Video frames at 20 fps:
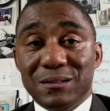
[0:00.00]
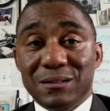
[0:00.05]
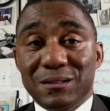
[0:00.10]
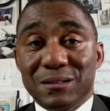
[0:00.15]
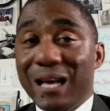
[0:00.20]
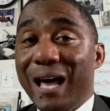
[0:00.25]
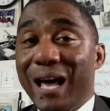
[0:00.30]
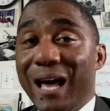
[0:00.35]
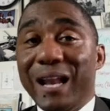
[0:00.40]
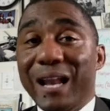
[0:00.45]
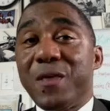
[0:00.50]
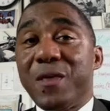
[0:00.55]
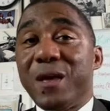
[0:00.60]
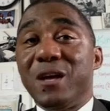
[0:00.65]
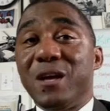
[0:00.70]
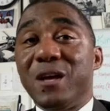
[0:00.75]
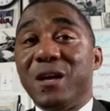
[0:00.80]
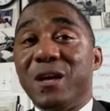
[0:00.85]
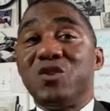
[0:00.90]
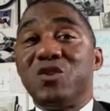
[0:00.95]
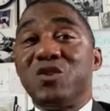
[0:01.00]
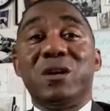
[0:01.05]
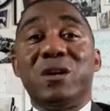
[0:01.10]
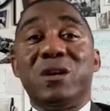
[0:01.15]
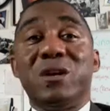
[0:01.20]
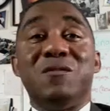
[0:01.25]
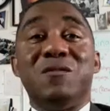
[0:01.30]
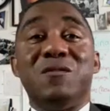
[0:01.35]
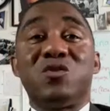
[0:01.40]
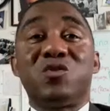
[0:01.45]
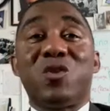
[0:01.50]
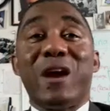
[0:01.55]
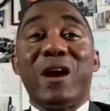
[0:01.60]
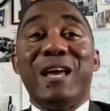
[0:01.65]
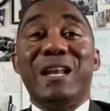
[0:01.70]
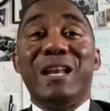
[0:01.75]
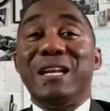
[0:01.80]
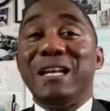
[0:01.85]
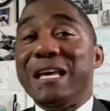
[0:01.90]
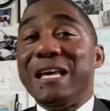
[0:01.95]
It's not anything that you can even
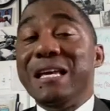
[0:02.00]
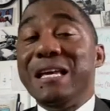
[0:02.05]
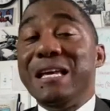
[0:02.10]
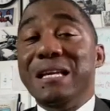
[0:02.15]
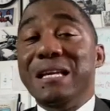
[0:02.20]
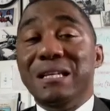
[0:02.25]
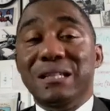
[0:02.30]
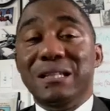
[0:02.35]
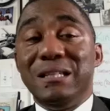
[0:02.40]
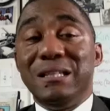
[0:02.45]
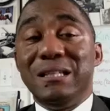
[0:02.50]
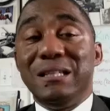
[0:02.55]
trade and eat.